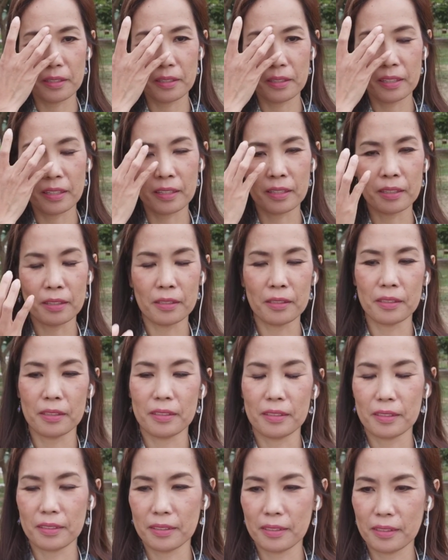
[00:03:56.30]

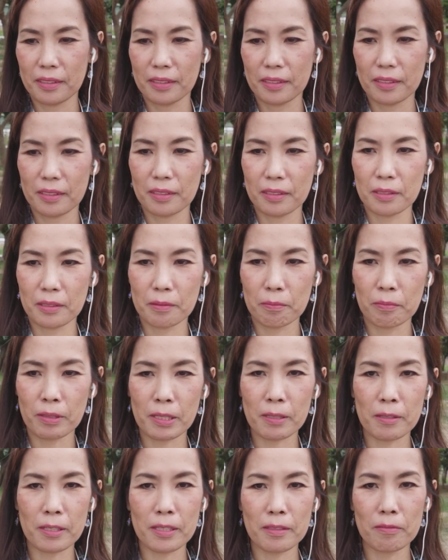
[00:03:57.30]
uh,
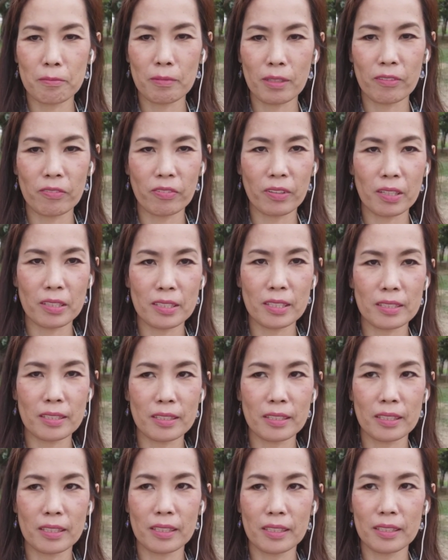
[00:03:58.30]
my my face is
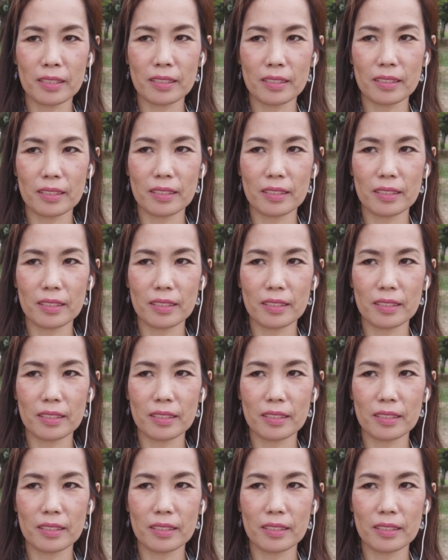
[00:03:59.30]
not